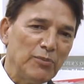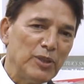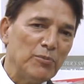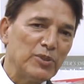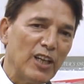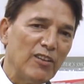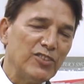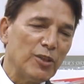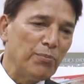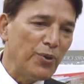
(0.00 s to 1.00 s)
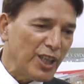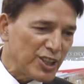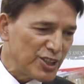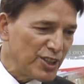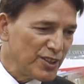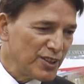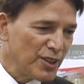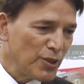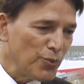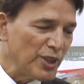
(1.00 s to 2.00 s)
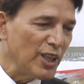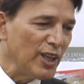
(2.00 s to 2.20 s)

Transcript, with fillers: keep themselves abreast with